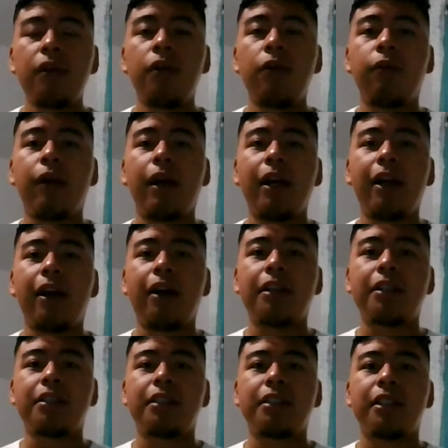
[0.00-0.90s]
why
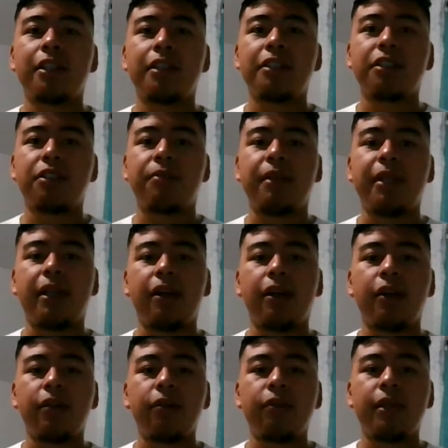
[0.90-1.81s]
are there so many
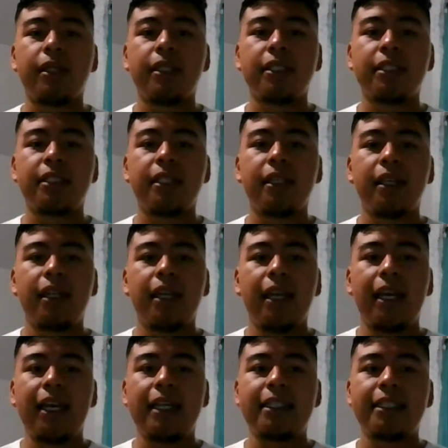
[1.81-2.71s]
earthquakes?
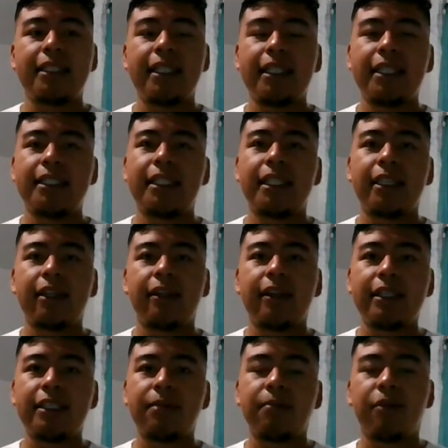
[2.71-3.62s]
It states that there
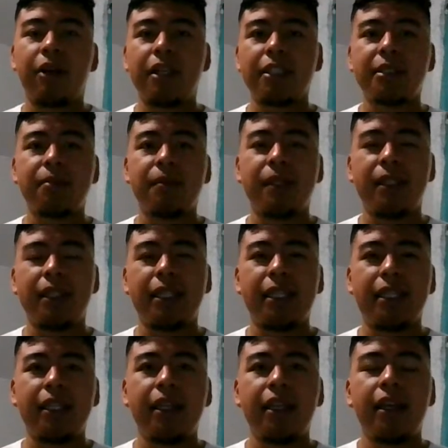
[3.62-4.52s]
is
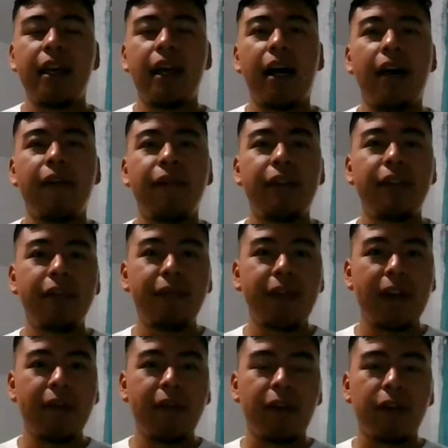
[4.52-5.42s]
approximately
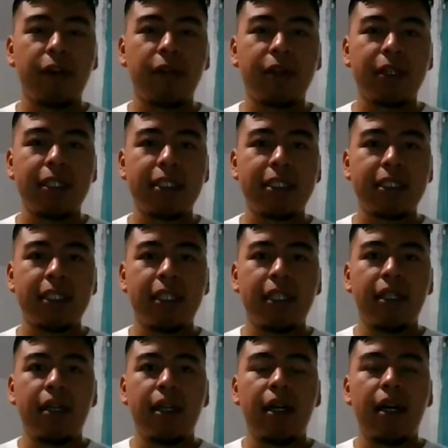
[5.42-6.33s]
55 earthquakes
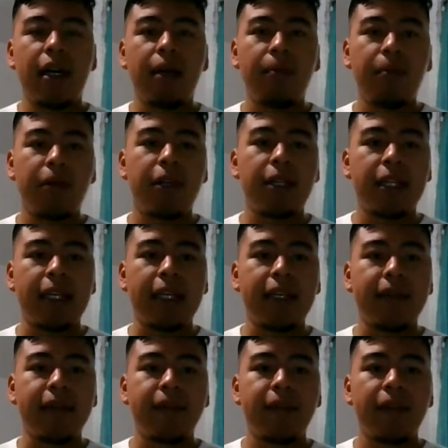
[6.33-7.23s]
per
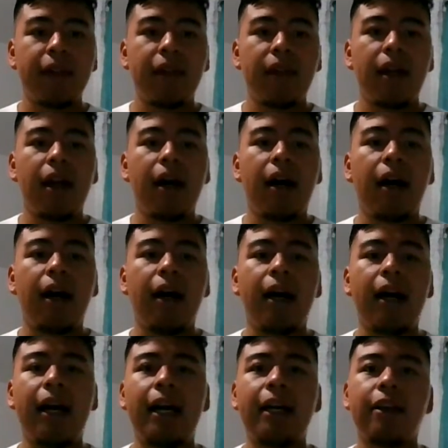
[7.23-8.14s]
day
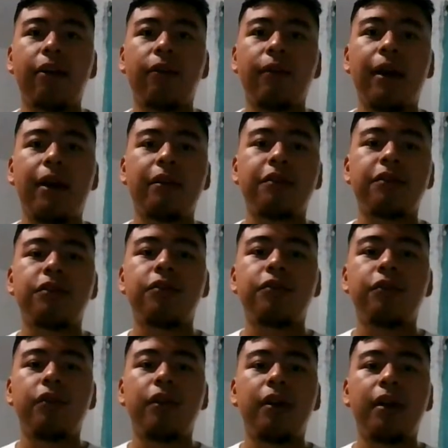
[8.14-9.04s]
and around
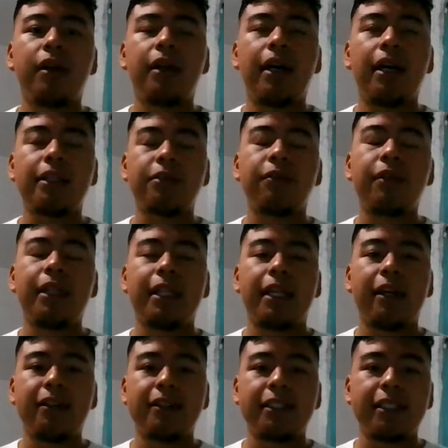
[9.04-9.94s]

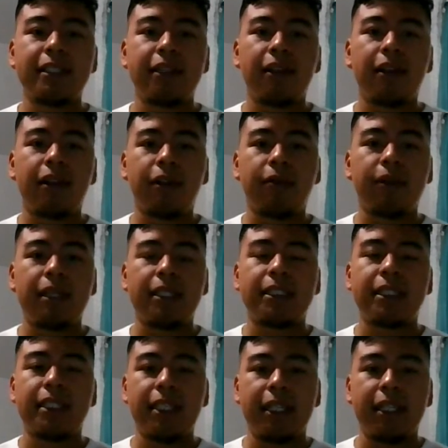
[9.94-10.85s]
20,000
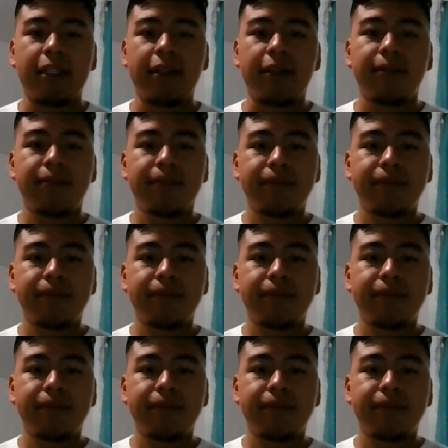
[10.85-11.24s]
earthquakes a year.